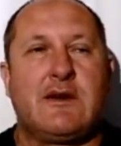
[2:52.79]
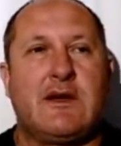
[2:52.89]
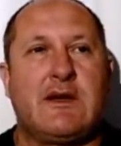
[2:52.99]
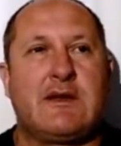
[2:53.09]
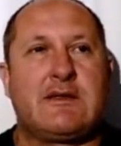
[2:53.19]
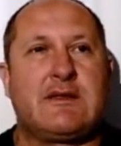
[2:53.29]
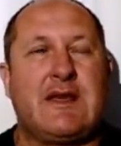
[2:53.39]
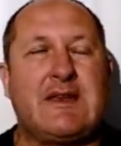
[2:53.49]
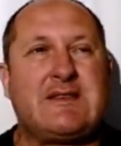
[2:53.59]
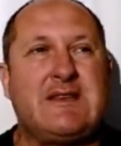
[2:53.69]

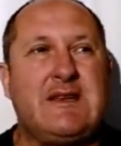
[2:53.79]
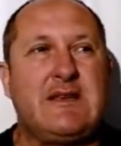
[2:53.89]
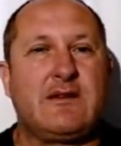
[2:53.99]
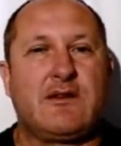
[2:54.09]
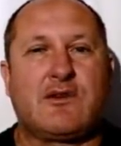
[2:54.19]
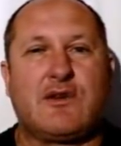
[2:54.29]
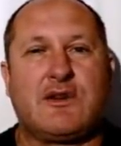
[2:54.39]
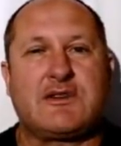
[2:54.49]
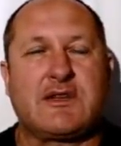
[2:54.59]
that is illegal across the